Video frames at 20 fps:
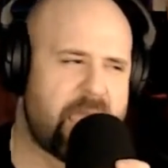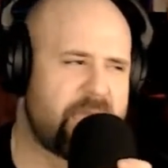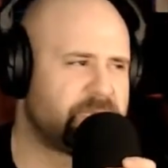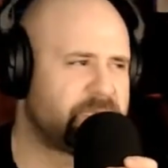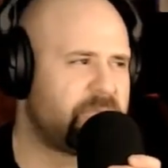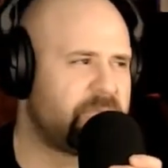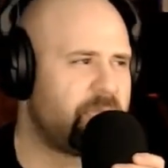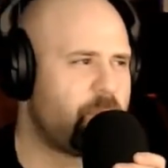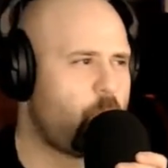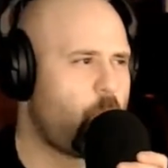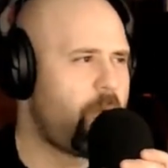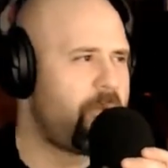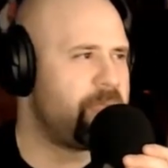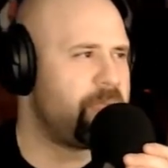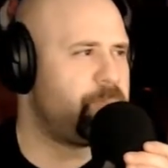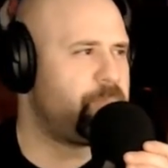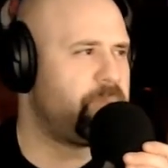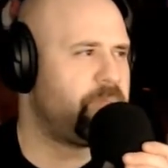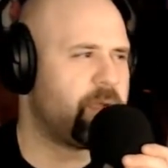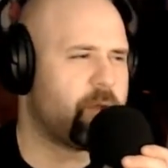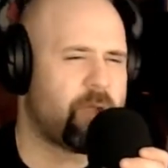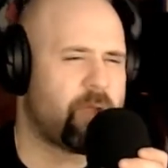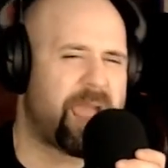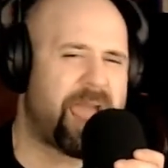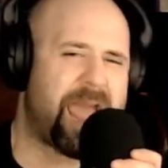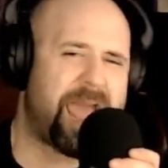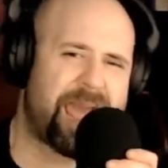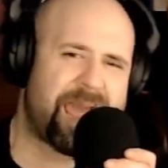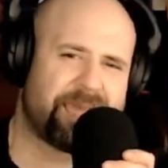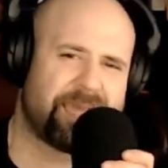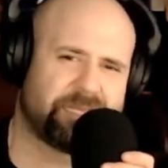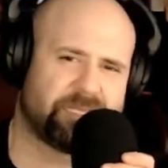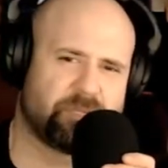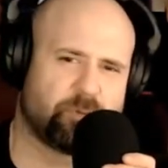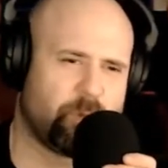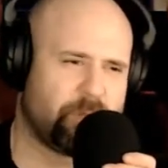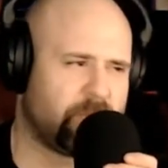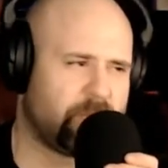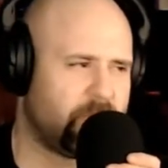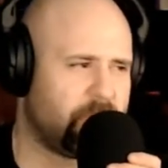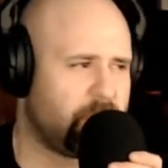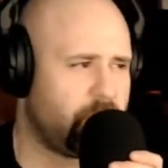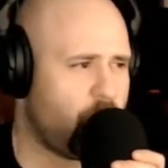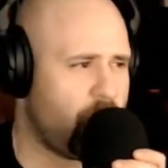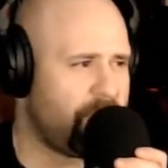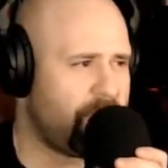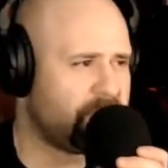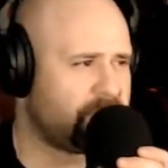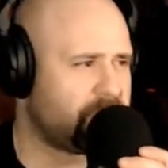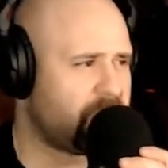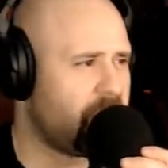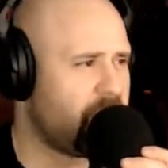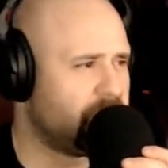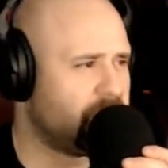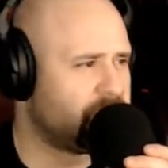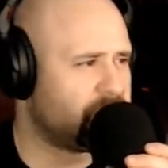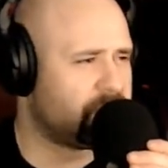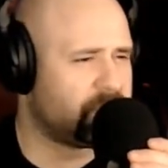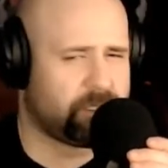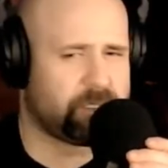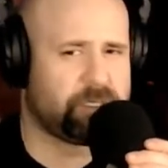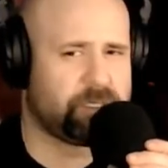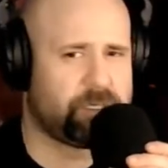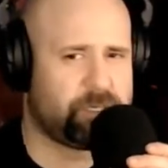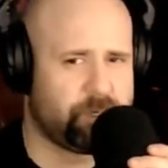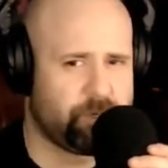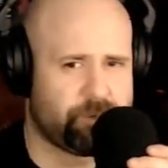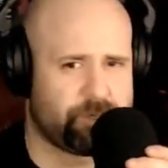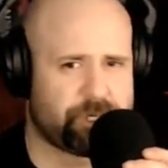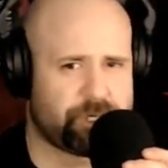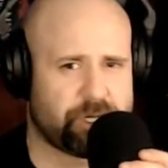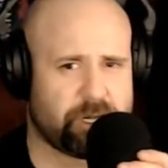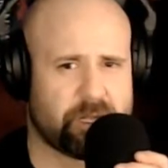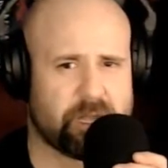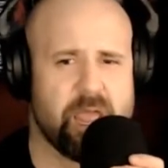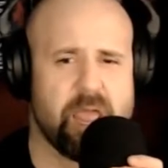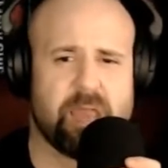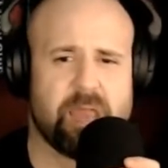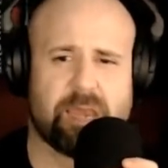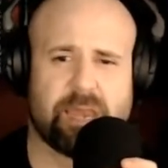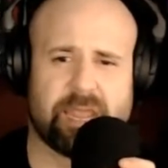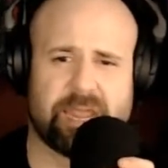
as they wipe their ass with the U.S. Constitution.